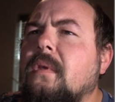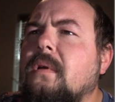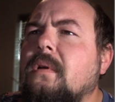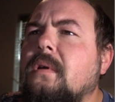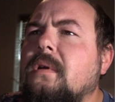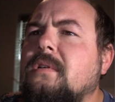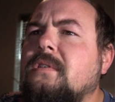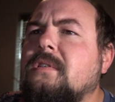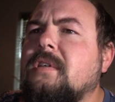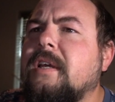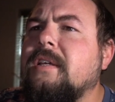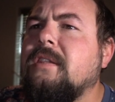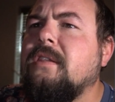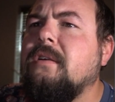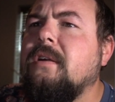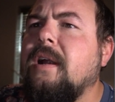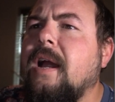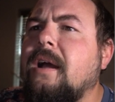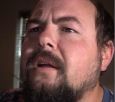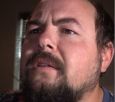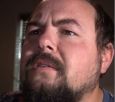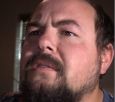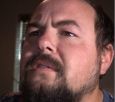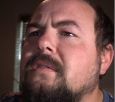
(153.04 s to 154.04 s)
Looks like they're
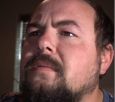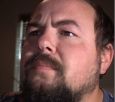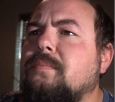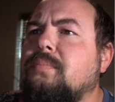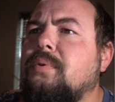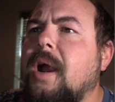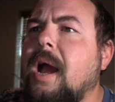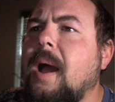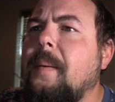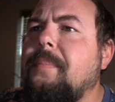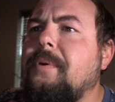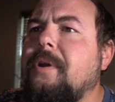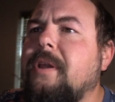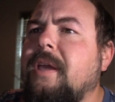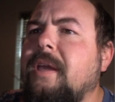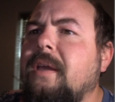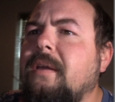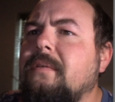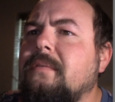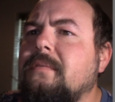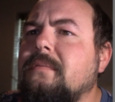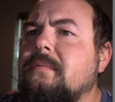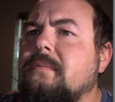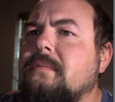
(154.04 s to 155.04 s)
out in some property
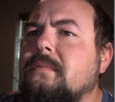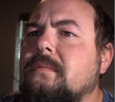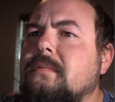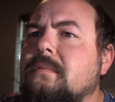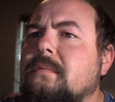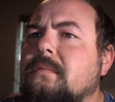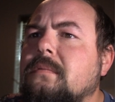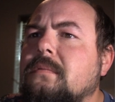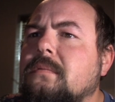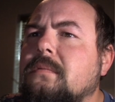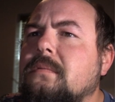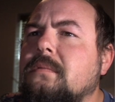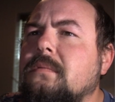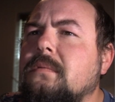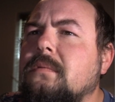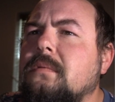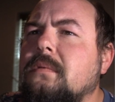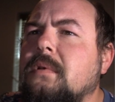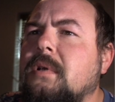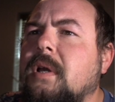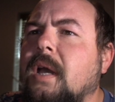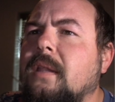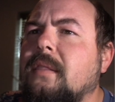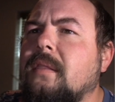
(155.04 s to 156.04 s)

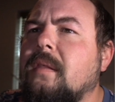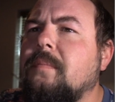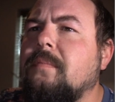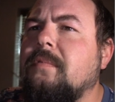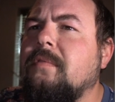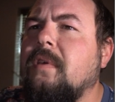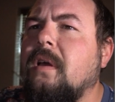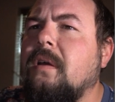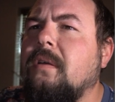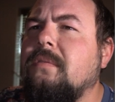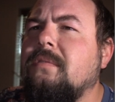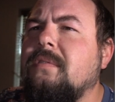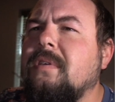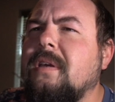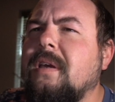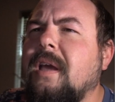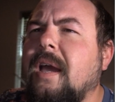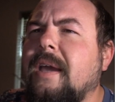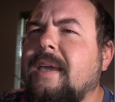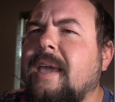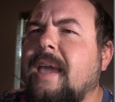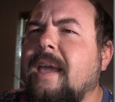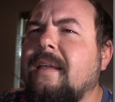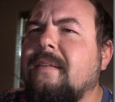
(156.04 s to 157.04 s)
got themselves. I
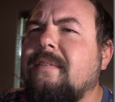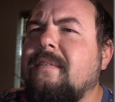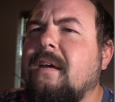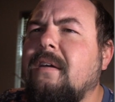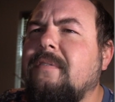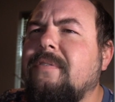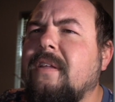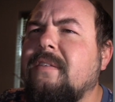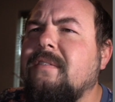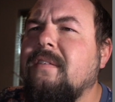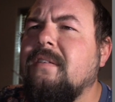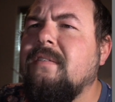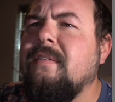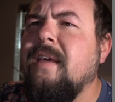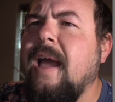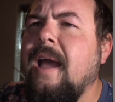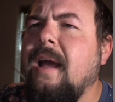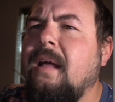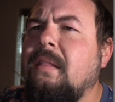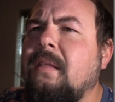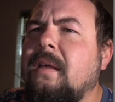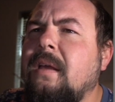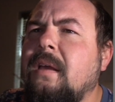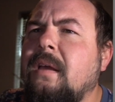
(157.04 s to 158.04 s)
can't tell if that's a
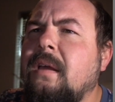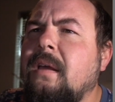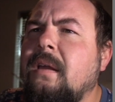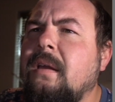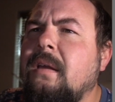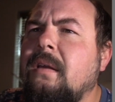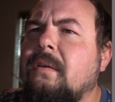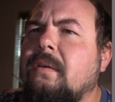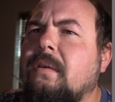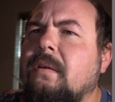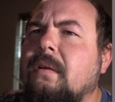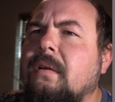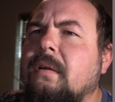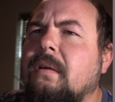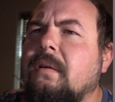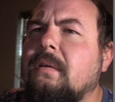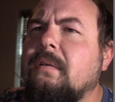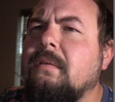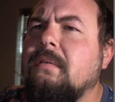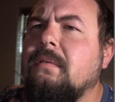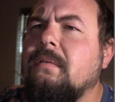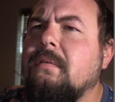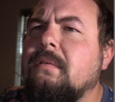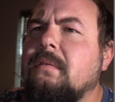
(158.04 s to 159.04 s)
Talon or
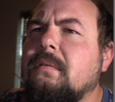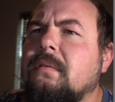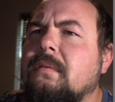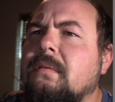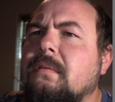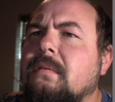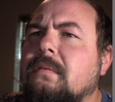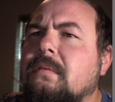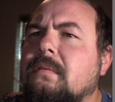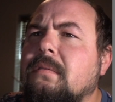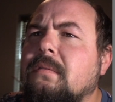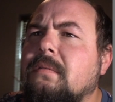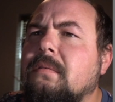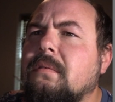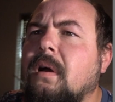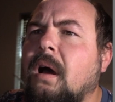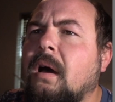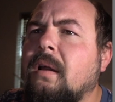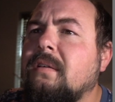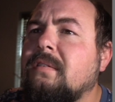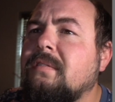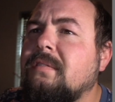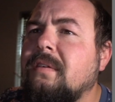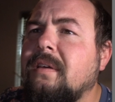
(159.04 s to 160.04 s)

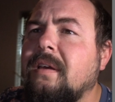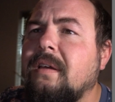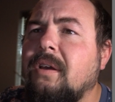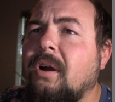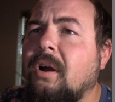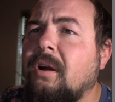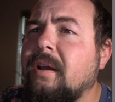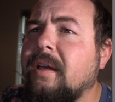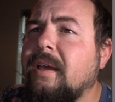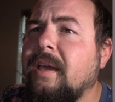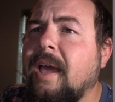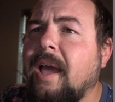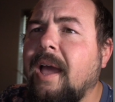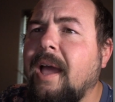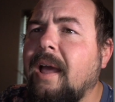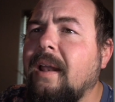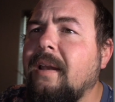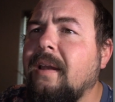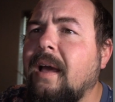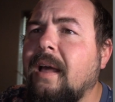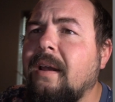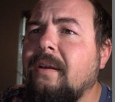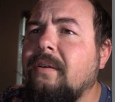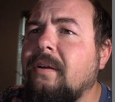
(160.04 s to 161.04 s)
honestly an Arctic Cat.
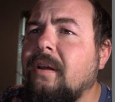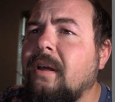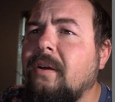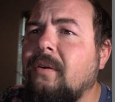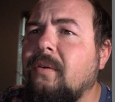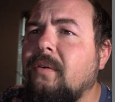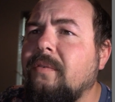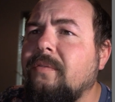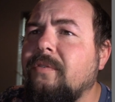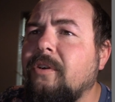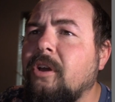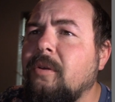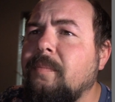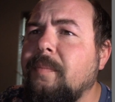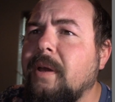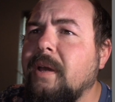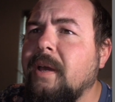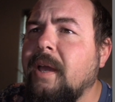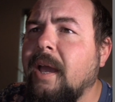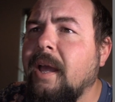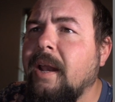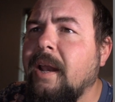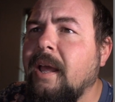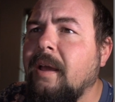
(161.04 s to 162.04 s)
I don't know. It could be a
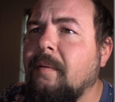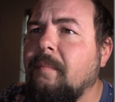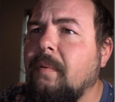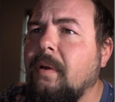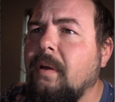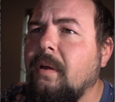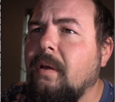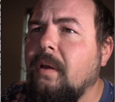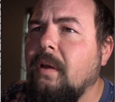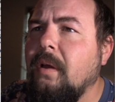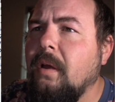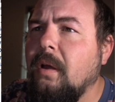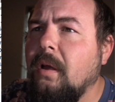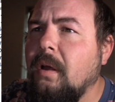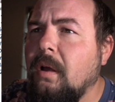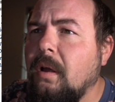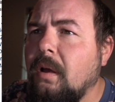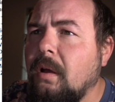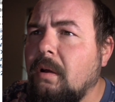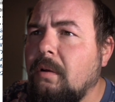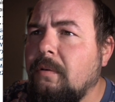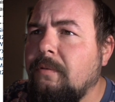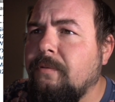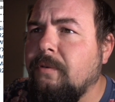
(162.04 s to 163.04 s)
Can-Am.
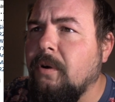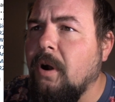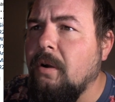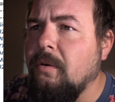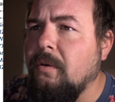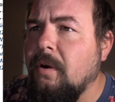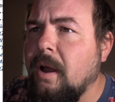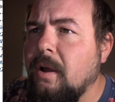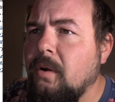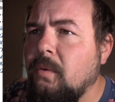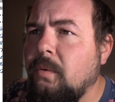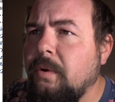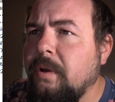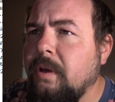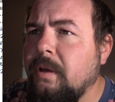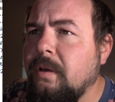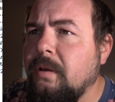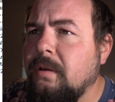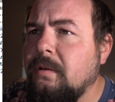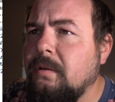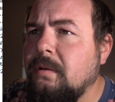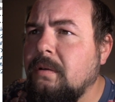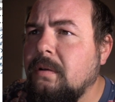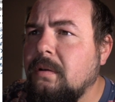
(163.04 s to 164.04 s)
Front right
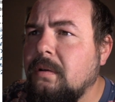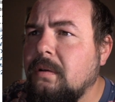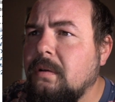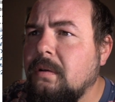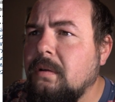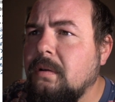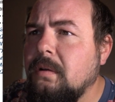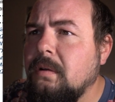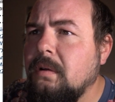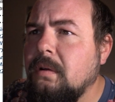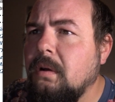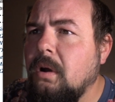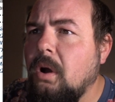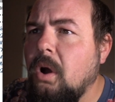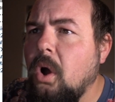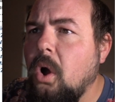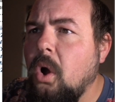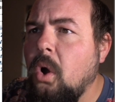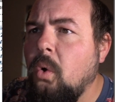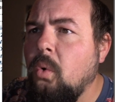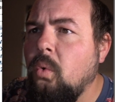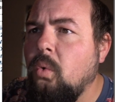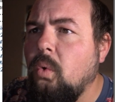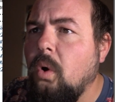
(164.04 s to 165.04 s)
wheel.
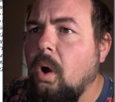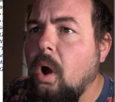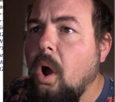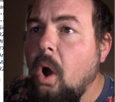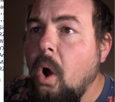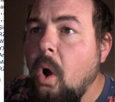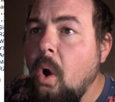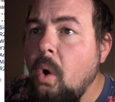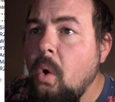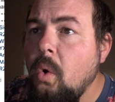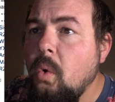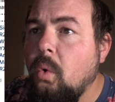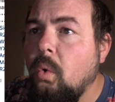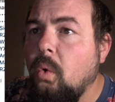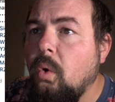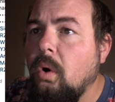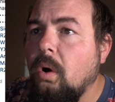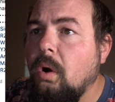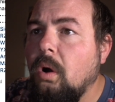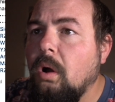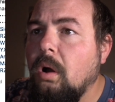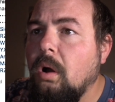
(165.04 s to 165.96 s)
Oh, oh,